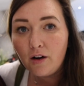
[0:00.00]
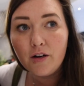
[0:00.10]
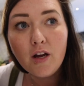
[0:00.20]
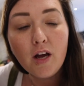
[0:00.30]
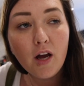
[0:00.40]

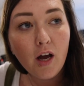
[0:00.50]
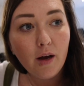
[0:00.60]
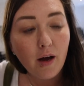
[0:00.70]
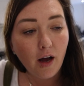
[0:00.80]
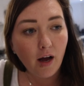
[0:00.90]
on
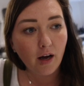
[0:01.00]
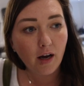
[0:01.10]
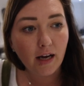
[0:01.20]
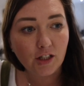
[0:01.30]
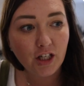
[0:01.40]

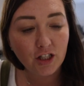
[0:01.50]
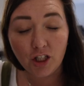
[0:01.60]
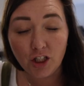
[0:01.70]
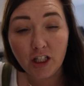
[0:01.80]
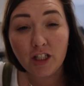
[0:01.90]
and
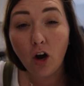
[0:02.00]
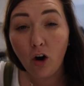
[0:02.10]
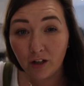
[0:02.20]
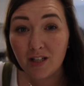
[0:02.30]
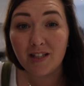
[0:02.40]
she's
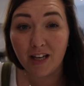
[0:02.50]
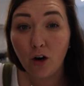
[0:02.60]
honestly